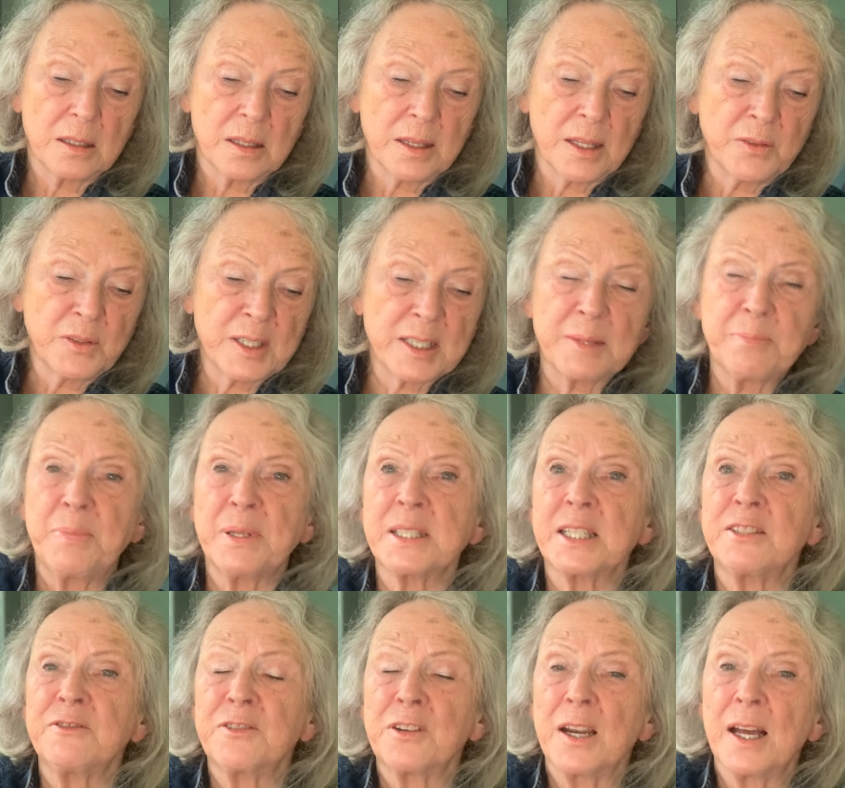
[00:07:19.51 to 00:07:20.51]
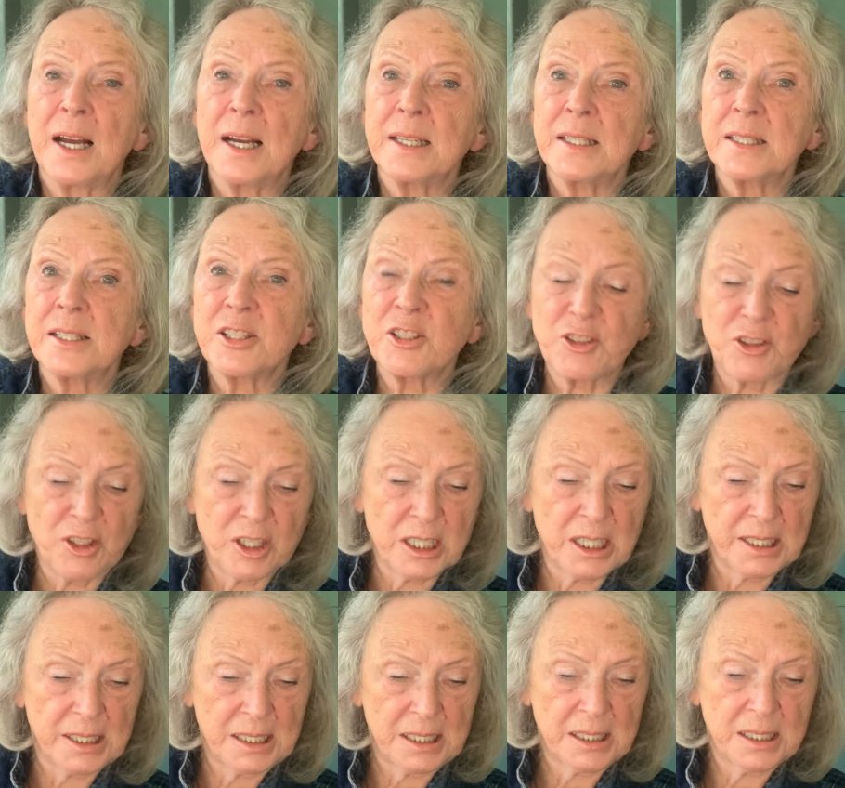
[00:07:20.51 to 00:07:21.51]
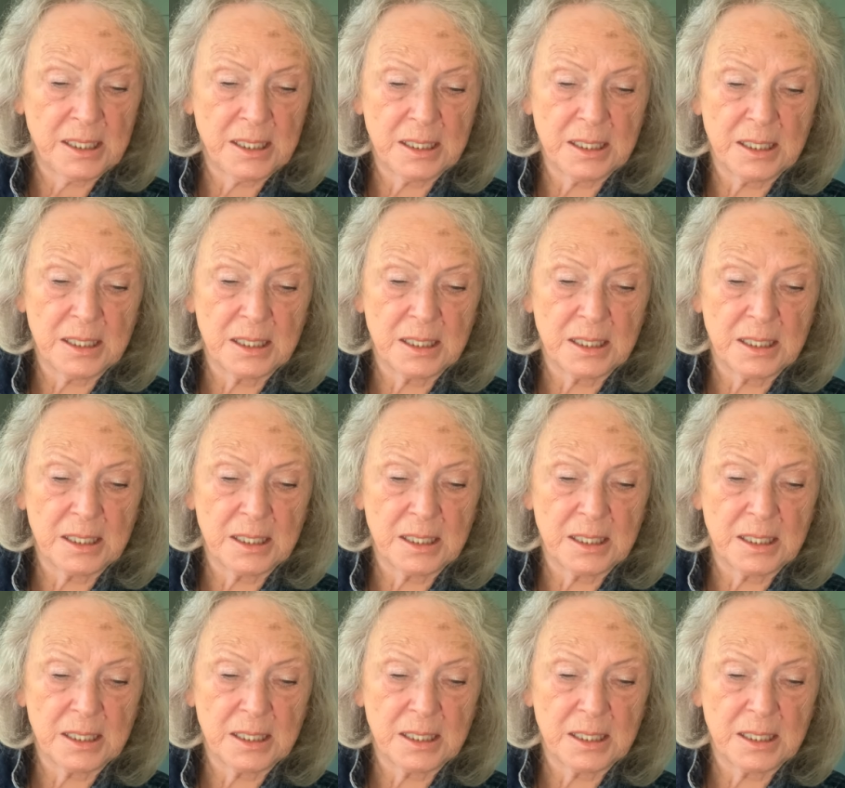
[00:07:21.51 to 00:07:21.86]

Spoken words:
there was a butterfly struggling